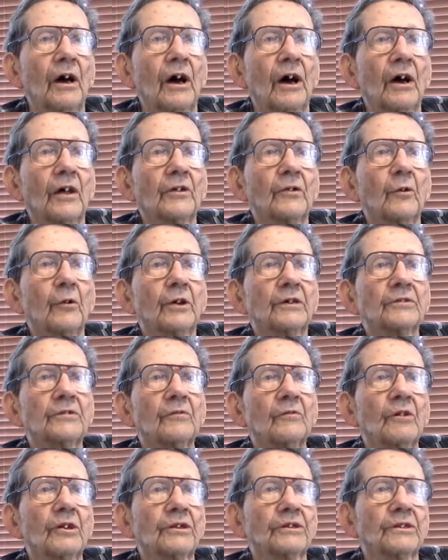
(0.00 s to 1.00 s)
The rest
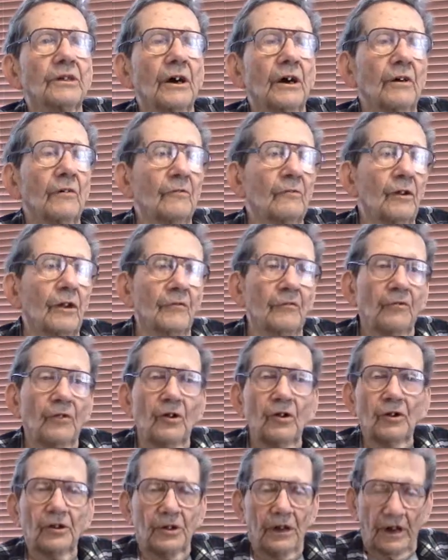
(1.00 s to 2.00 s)
of it, if
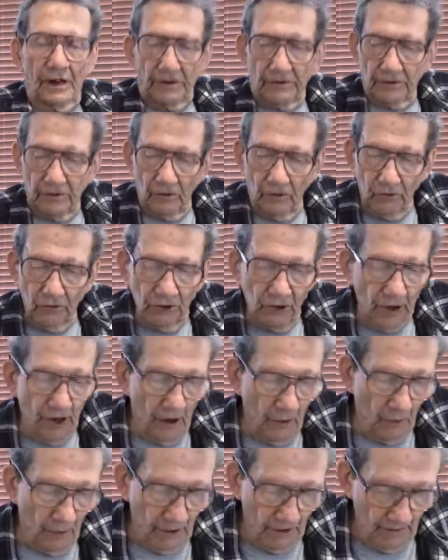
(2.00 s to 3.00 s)
you look at
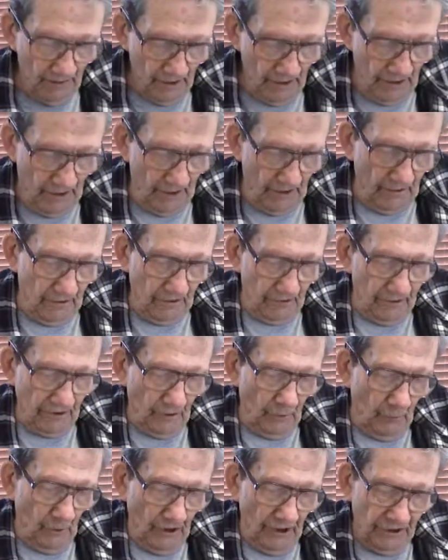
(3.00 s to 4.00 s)
Okinawa, there's
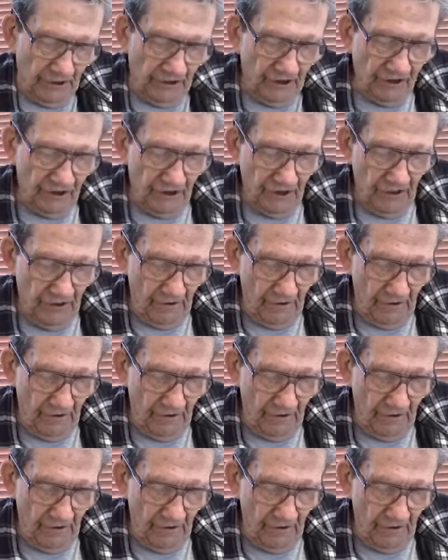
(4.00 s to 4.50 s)
a ridge.